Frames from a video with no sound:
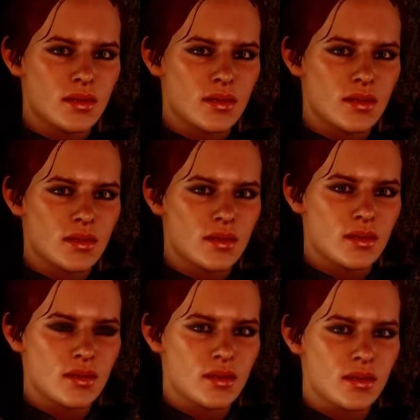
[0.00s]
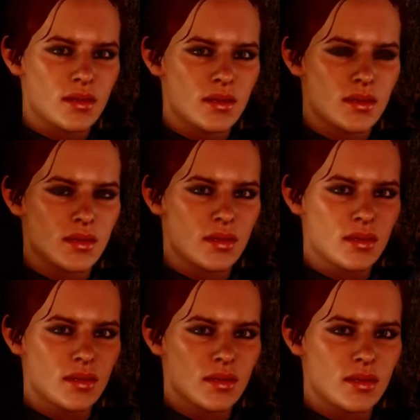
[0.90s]

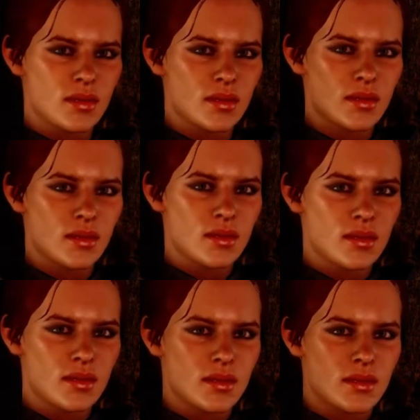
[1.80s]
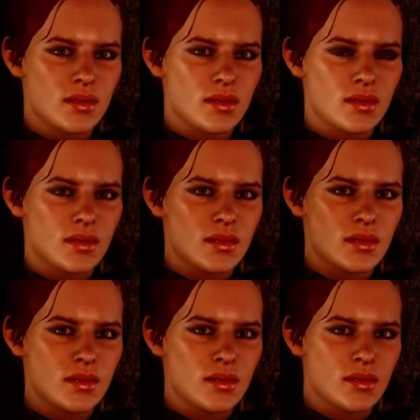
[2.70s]

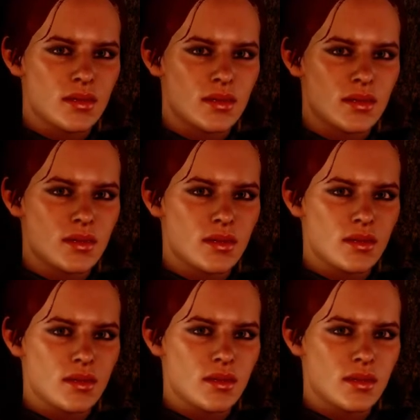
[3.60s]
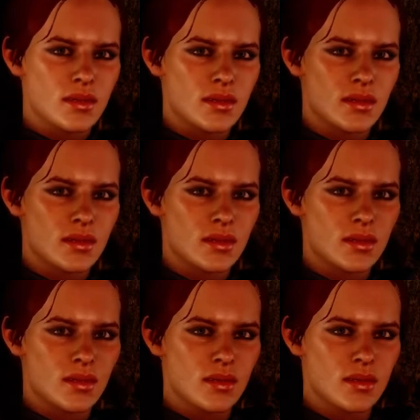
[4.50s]

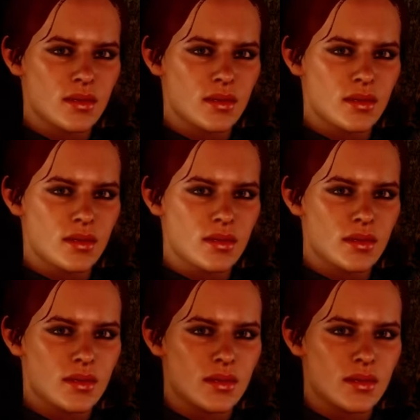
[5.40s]
(silent)